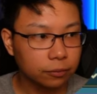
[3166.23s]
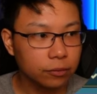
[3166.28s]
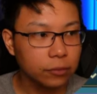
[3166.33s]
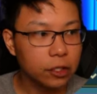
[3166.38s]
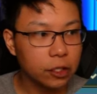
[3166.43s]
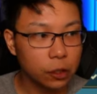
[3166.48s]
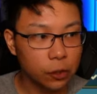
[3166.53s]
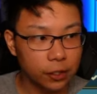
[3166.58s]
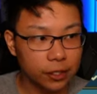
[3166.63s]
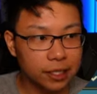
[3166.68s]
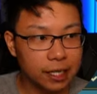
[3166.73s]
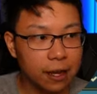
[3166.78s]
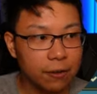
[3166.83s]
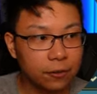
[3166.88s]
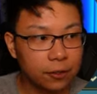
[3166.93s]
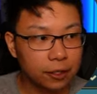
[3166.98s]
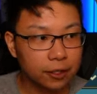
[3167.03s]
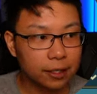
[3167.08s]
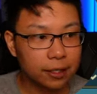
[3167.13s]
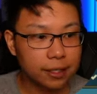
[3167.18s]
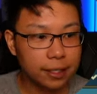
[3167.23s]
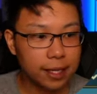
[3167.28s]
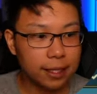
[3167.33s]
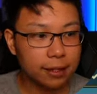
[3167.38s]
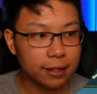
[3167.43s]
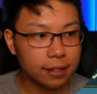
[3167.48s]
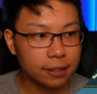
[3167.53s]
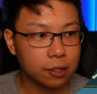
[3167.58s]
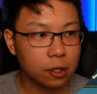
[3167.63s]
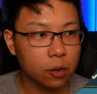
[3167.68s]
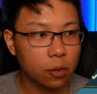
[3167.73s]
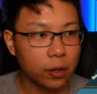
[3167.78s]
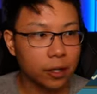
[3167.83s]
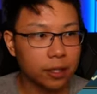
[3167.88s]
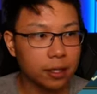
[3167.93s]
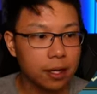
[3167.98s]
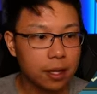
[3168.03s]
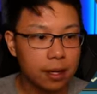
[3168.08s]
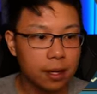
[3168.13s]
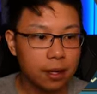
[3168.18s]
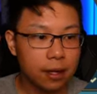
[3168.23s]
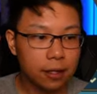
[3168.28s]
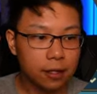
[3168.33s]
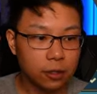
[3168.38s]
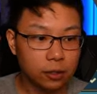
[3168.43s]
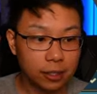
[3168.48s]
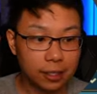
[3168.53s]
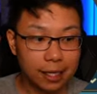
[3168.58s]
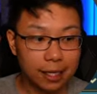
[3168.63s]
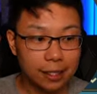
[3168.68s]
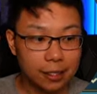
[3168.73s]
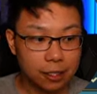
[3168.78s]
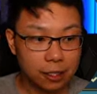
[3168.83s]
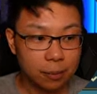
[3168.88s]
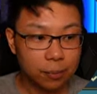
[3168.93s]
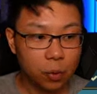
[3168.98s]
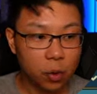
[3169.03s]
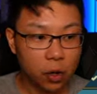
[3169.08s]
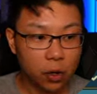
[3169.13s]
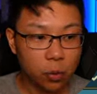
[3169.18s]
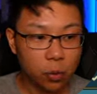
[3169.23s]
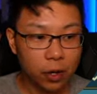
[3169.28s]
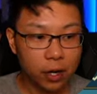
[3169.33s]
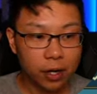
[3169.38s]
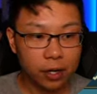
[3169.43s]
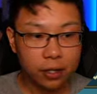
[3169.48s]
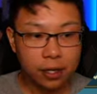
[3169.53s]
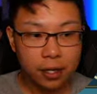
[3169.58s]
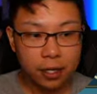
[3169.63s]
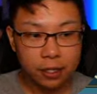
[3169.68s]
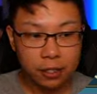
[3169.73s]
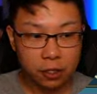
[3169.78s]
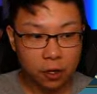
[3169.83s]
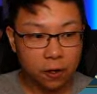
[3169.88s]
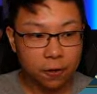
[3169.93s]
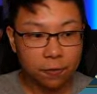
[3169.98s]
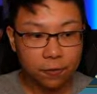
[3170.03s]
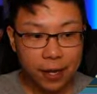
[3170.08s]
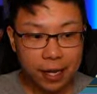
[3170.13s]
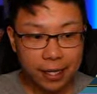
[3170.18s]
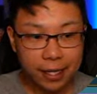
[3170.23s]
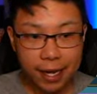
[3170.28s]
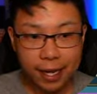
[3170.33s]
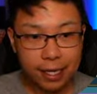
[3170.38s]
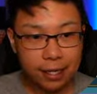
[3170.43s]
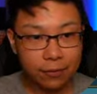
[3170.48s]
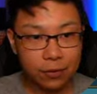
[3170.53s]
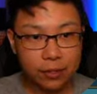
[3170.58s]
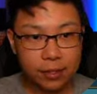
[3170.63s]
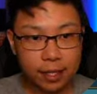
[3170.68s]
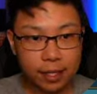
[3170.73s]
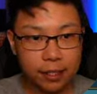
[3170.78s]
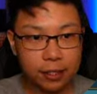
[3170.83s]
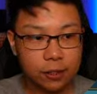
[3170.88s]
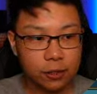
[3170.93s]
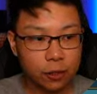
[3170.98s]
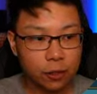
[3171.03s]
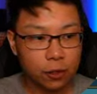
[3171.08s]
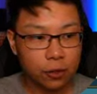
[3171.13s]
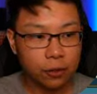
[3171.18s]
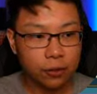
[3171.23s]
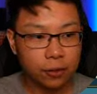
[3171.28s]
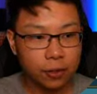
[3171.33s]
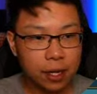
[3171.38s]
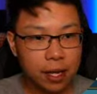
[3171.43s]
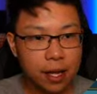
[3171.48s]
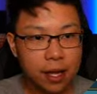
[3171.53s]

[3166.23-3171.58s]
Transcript: you could definitely get this going. You can get it to the point where Dark Fae can't even take a turn.